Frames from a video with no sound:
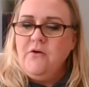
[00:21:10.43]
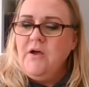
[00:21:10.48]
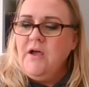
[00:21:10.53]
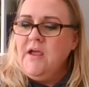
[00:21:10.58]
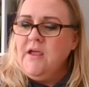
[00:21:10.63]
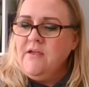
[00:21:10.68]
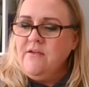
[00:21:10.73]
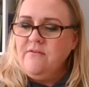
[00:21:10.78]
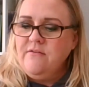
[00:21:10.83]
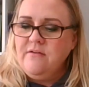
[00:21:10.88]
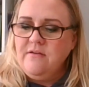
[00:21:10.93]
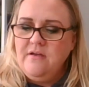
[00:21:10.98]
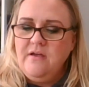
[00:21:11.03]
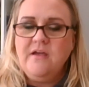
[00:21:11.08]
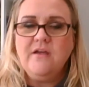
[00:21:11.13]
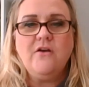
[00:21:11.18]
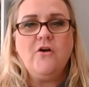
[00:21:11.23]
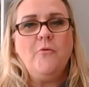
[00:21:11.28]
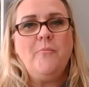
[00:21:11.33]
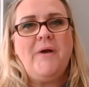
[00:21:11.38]
I
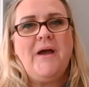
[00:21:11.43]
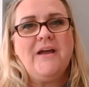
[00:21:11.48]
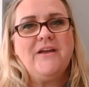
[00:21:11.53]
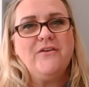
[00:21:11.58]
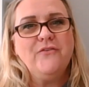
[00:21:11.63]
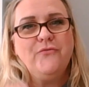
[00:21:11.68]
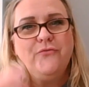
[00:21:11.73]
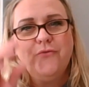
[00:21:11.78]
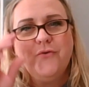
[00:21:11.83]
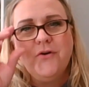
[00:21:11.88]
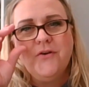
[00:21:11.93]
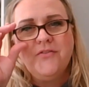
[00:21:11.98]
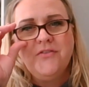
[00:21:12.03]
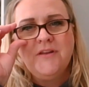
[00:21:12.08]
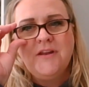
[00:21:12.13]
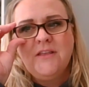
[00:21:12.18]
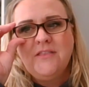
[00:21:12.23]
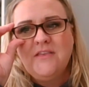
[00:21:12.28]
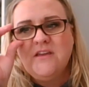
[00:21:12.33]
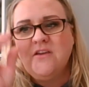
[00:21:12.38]
go back and forth
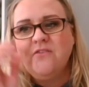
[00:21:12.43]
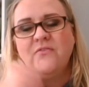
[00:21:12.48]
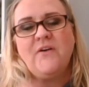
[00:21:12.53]
and I think